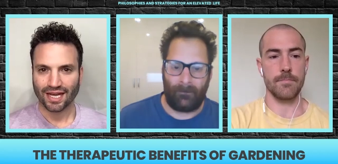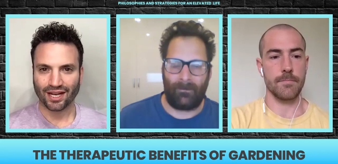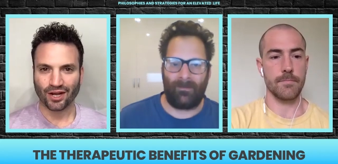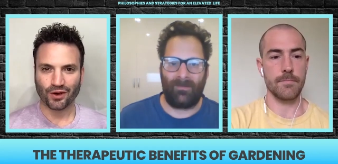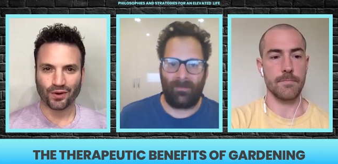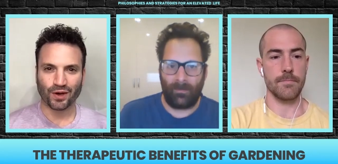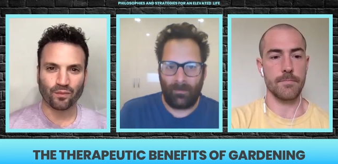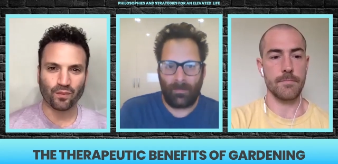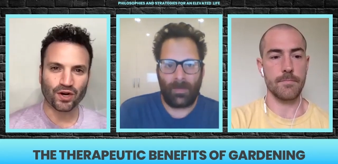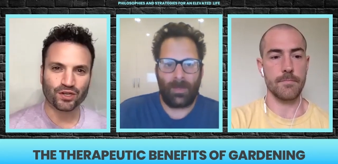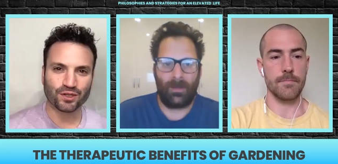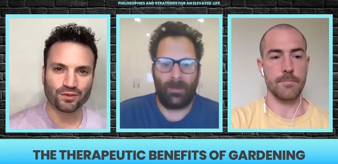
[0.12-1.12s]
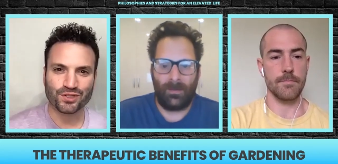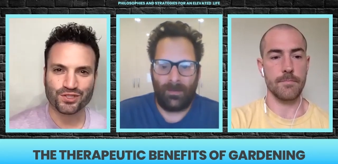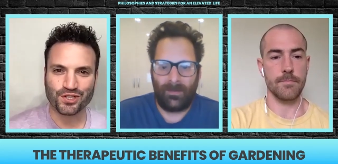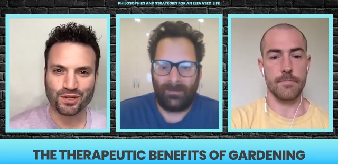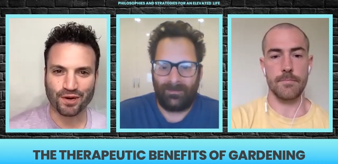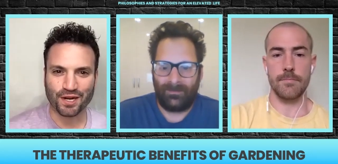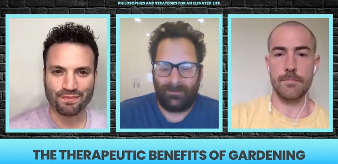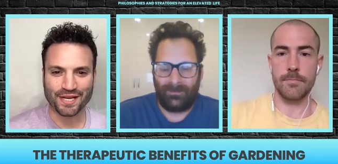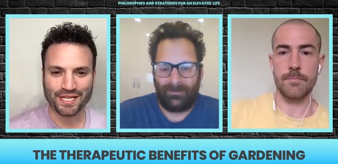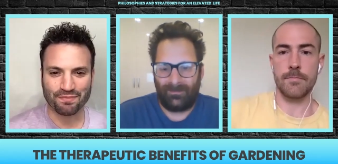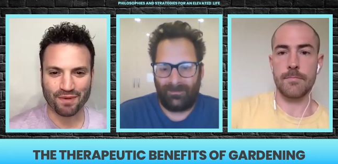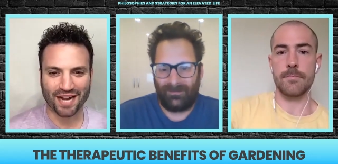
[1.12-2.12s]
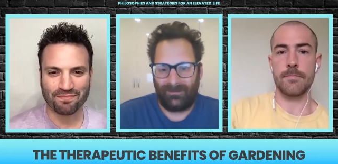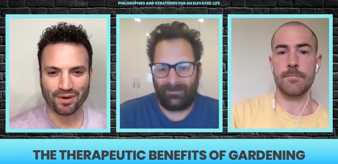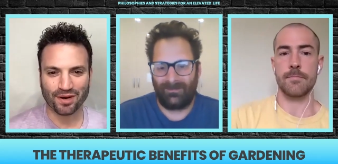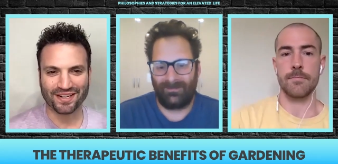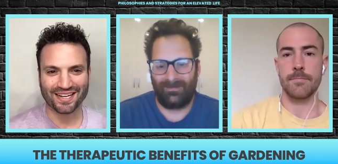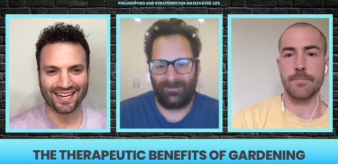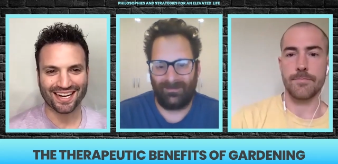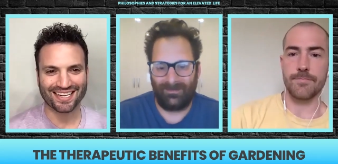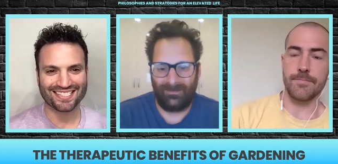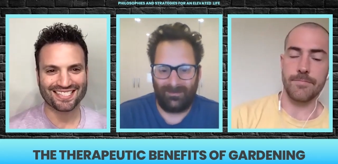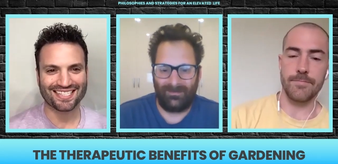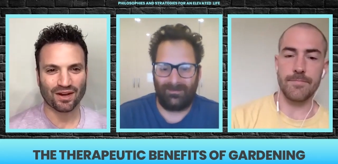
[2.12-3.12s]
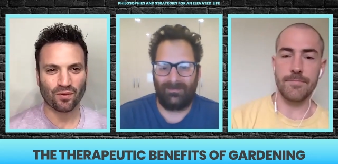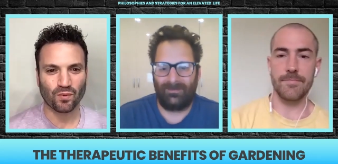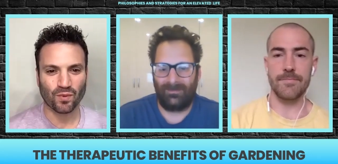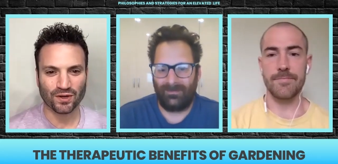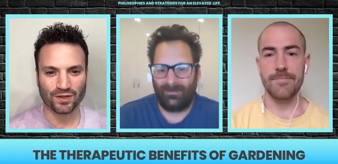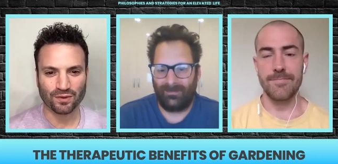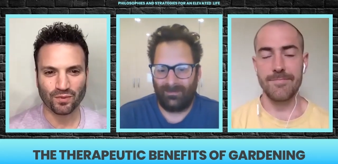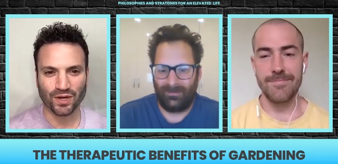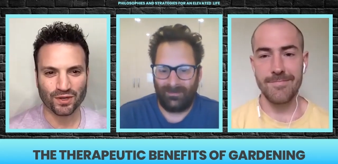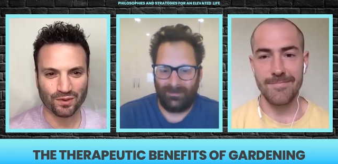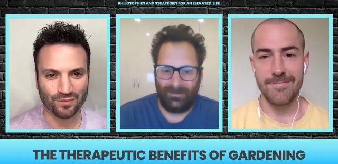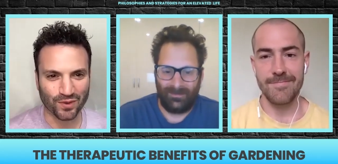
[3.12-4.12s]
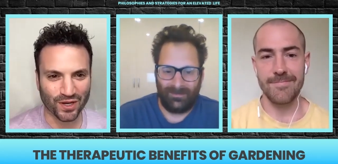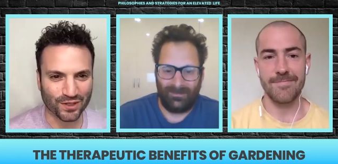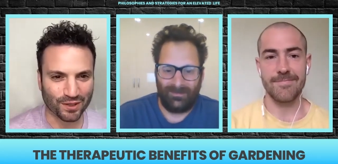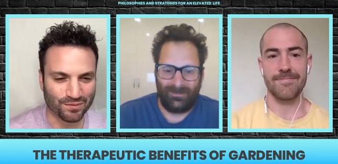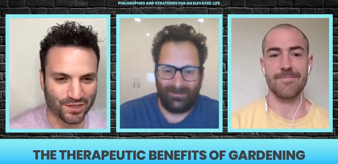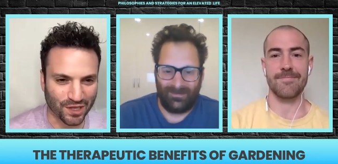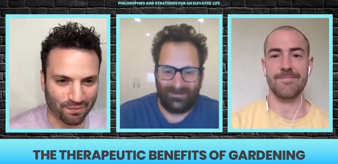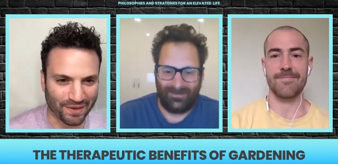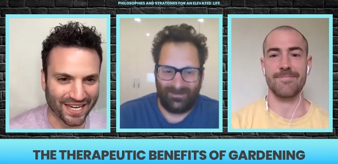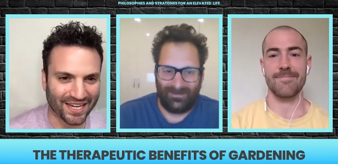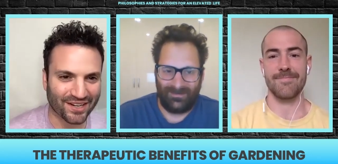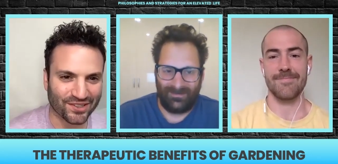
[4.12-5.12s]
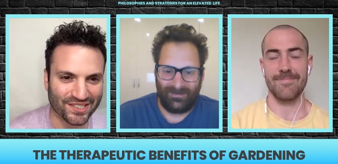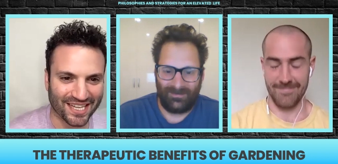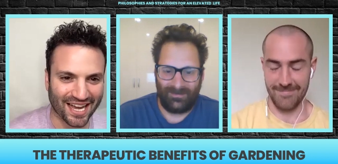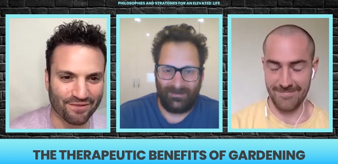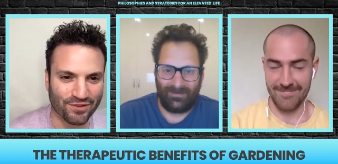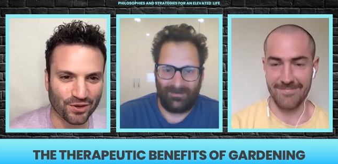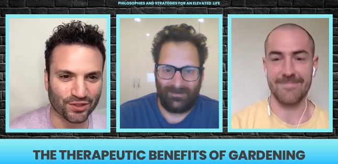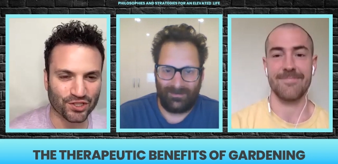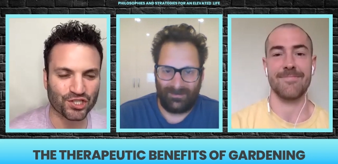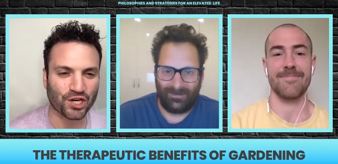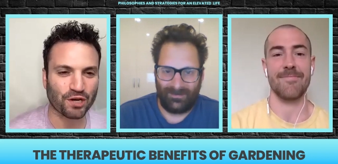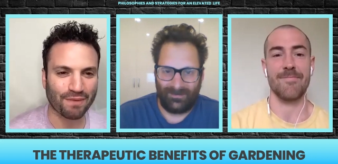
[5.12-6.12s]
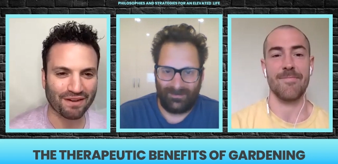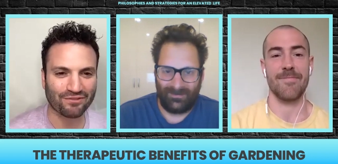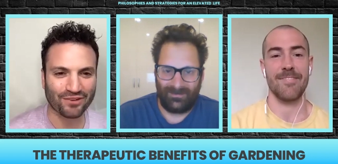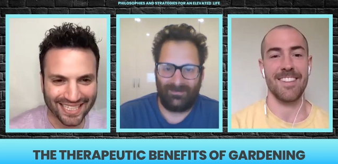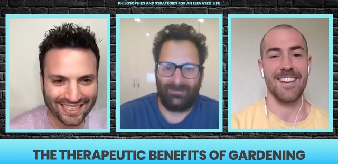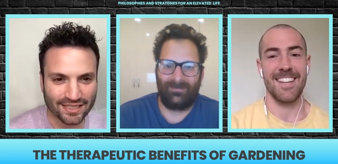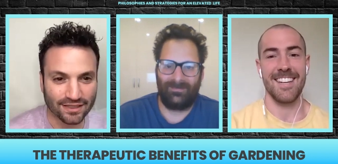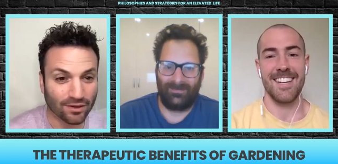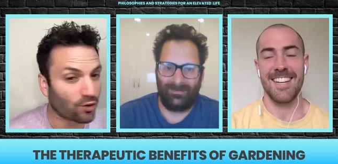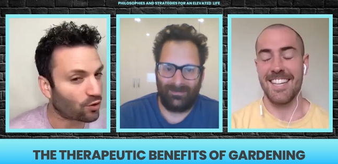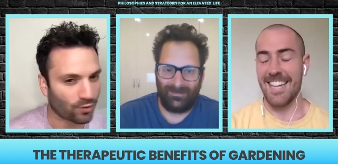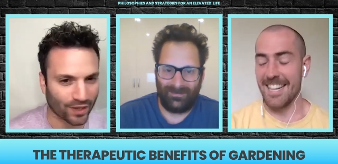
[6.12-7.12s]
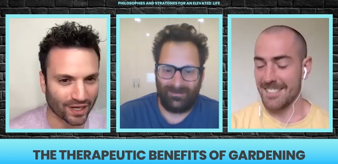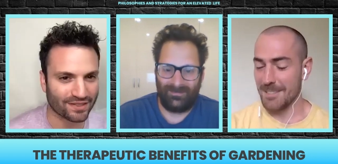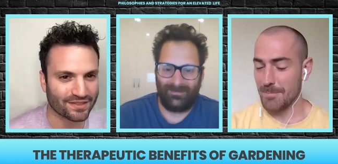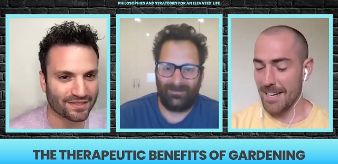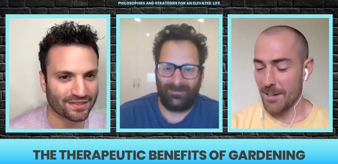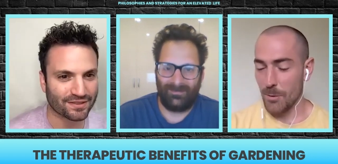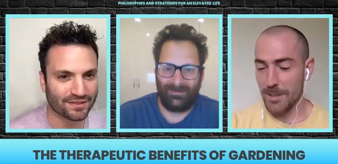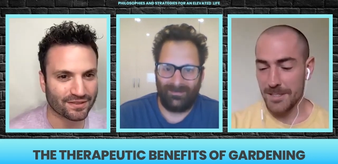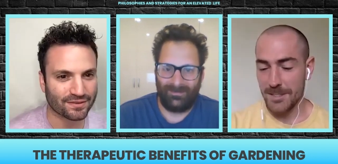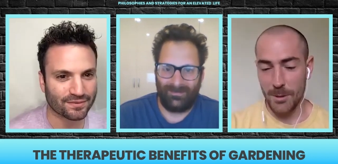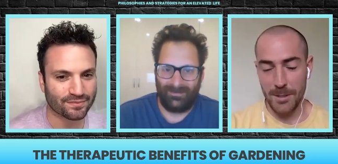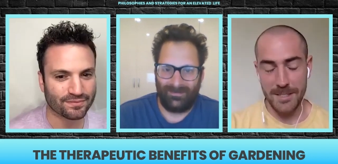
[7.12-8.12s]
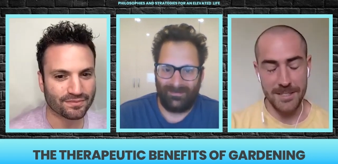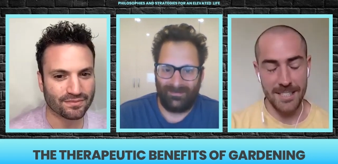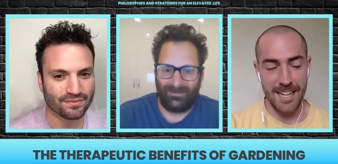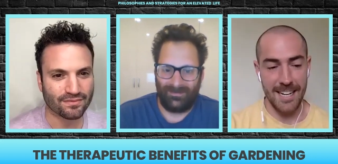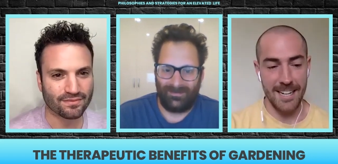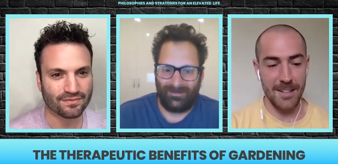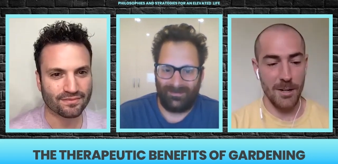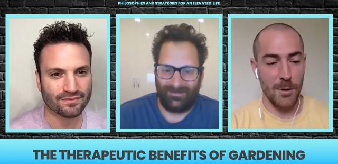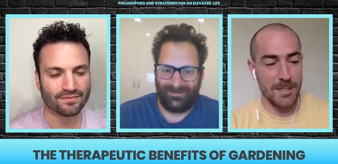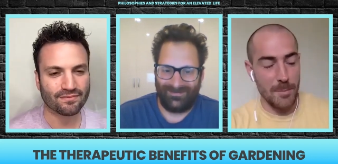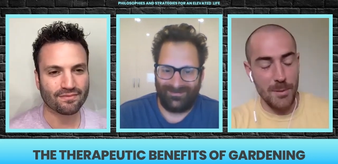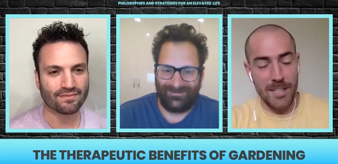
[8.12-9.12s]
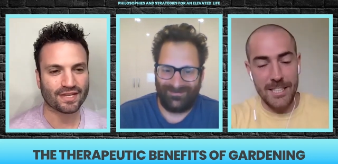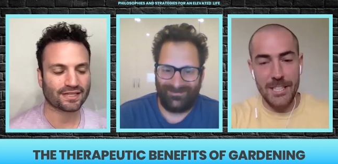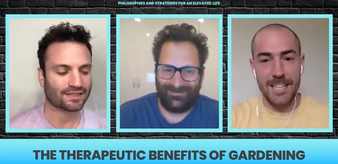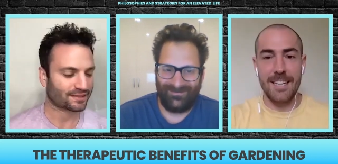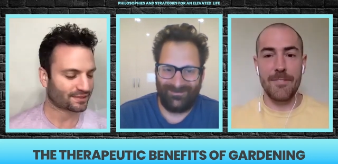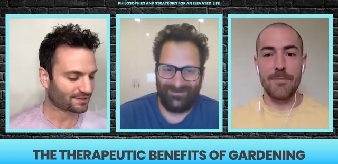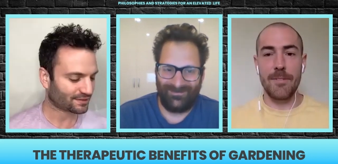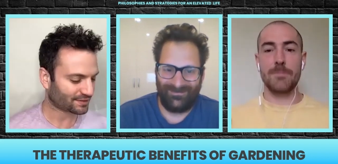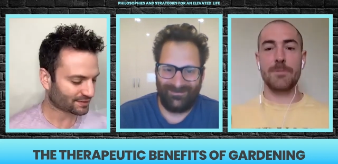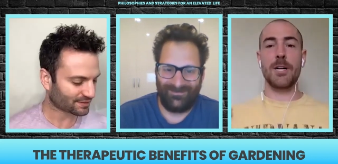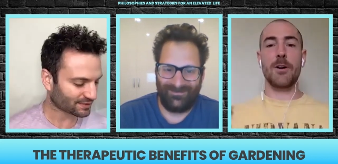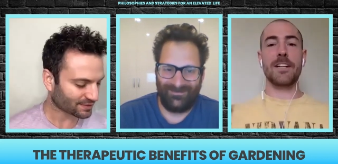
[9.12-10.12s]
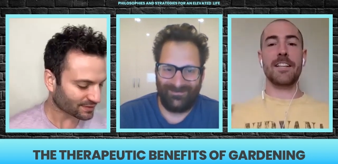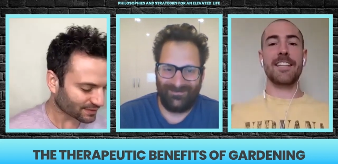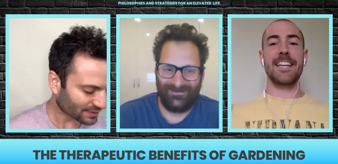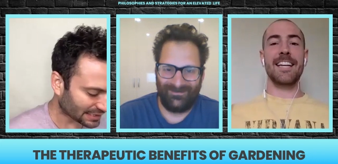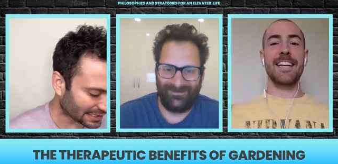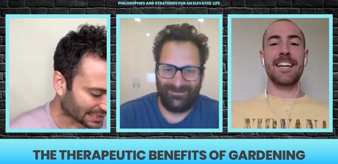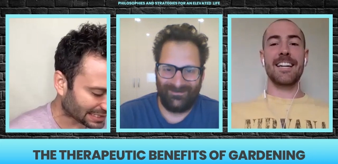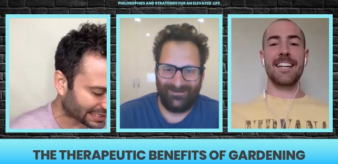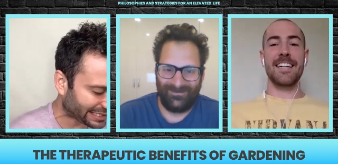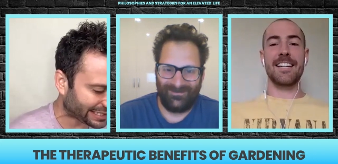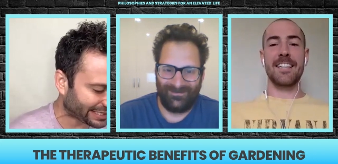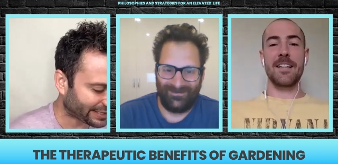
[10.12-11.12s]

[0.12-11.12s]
Speaker 1: Hello and welcome to the Body Meets Mind podcast. Welcome, welcome, welcome, Tommy.
Speaker 2: Good to have you on the show, my friend. Yes, mate. Always, always, uh, always a pleasure. I'm, I'm donning the uh,